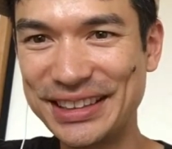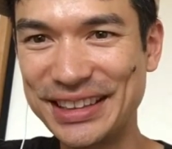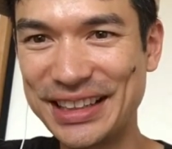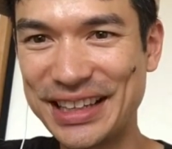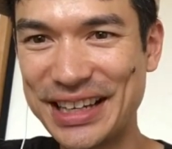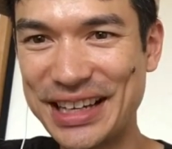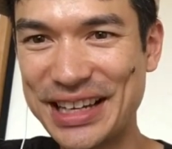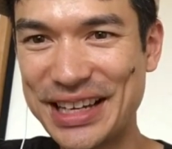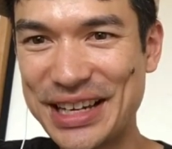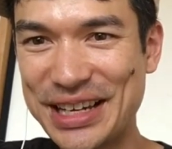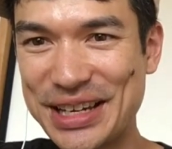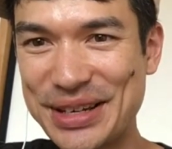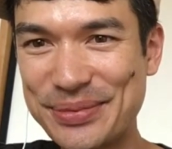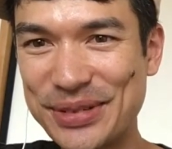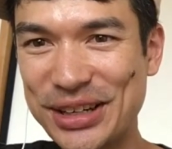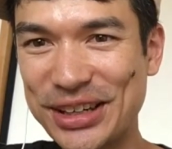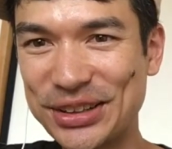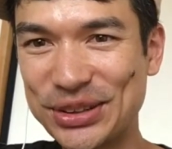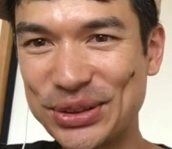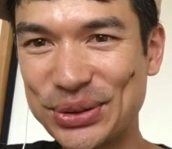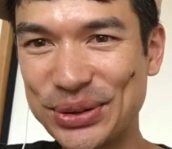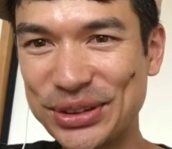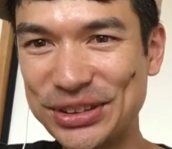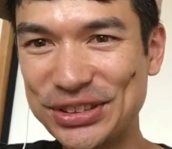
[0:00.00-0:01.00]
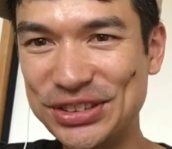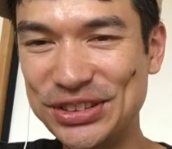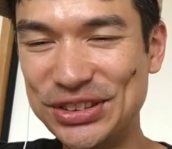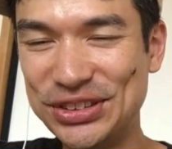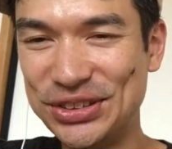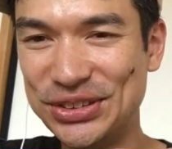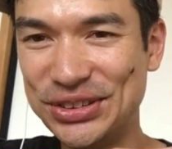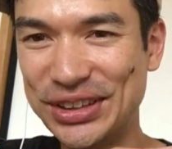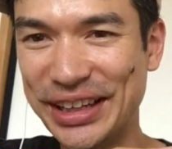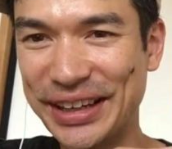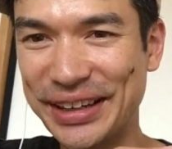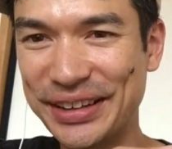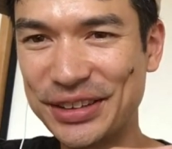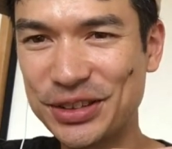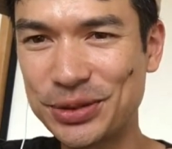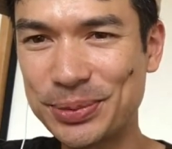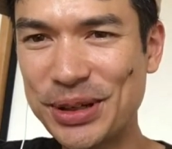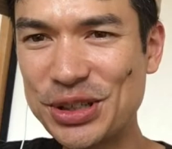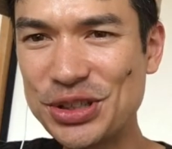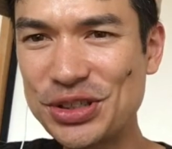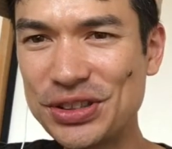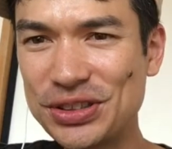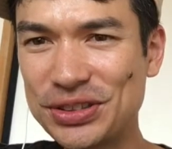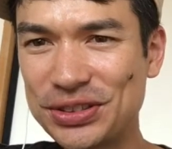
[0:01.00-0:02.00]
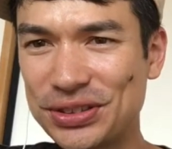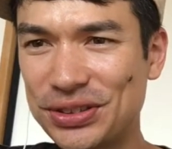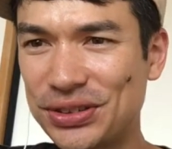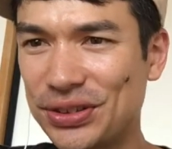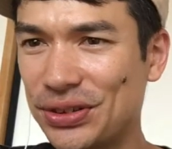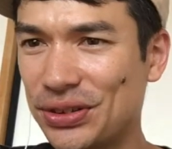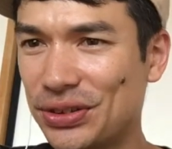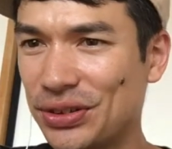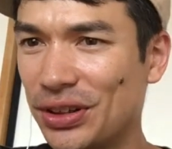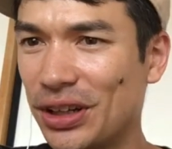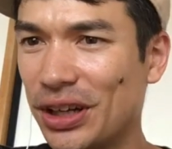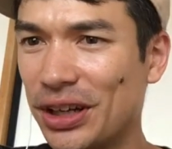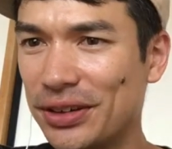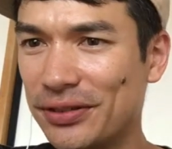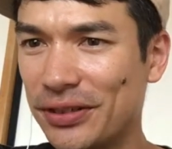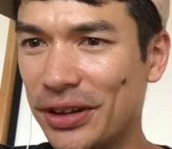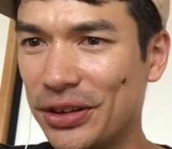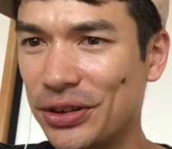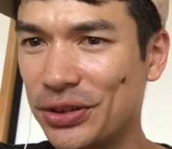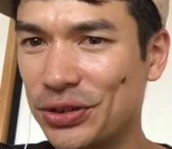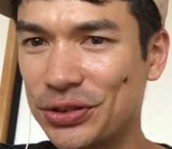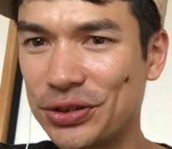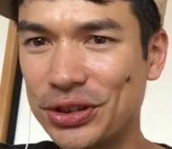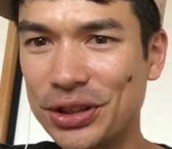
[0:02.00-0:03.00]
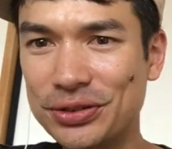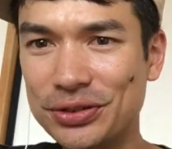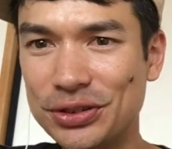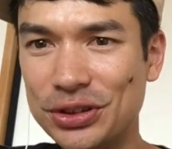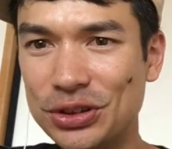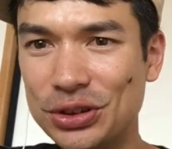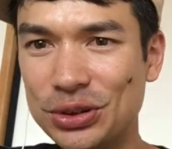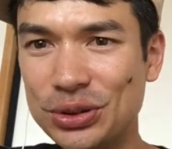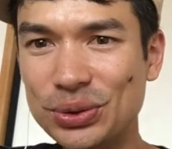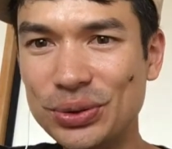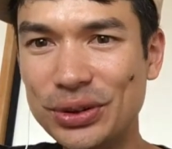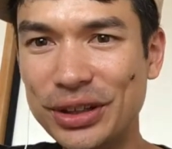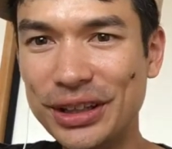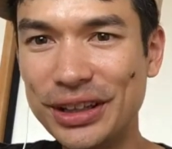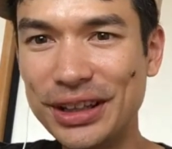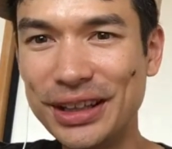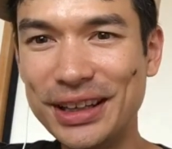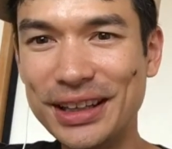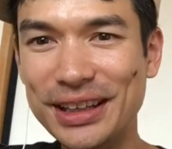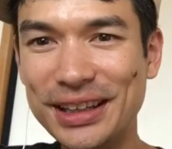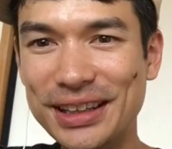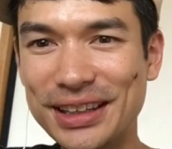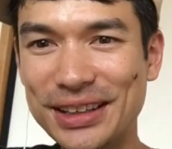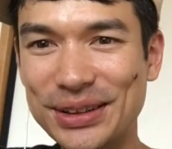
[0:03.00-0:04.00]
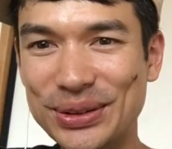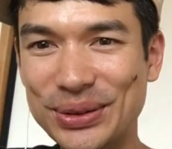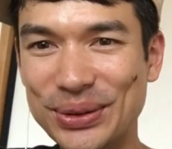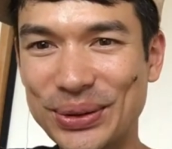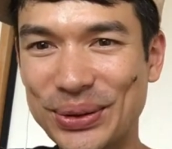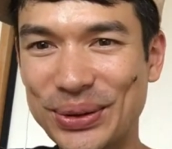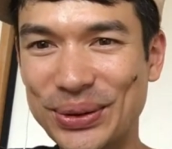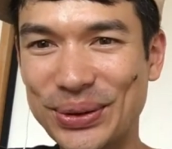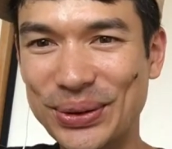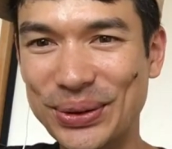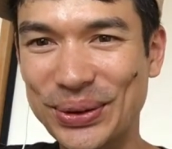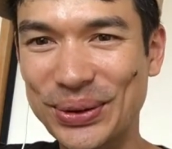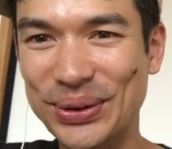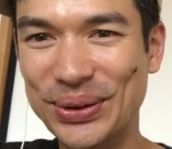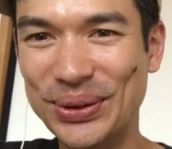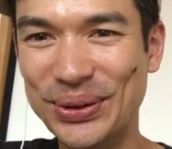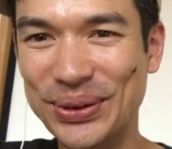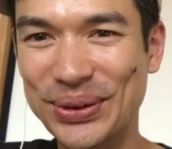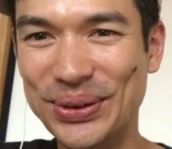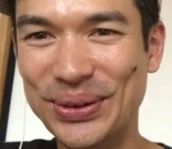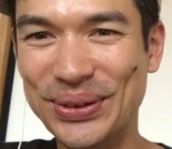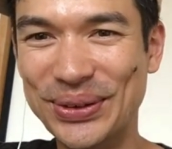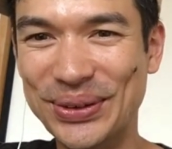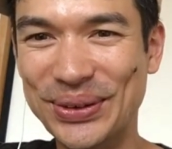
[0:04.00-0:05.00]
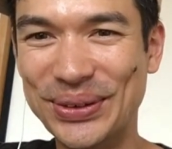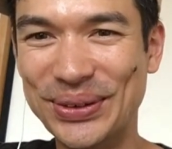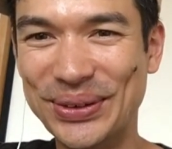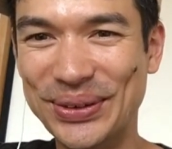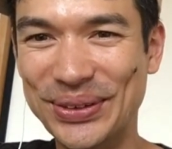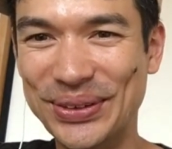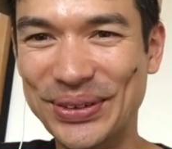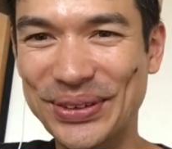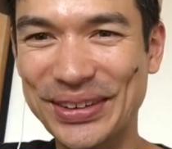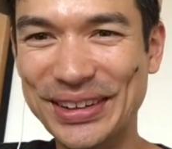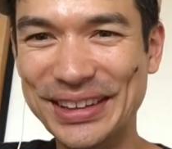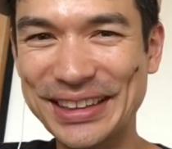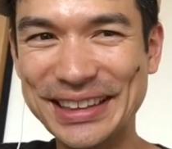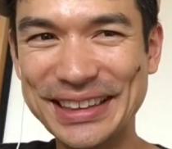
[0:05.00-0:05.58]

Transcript: I am not going to do that, especially since there's a lot of other stuff to do. Ho ho ho ho.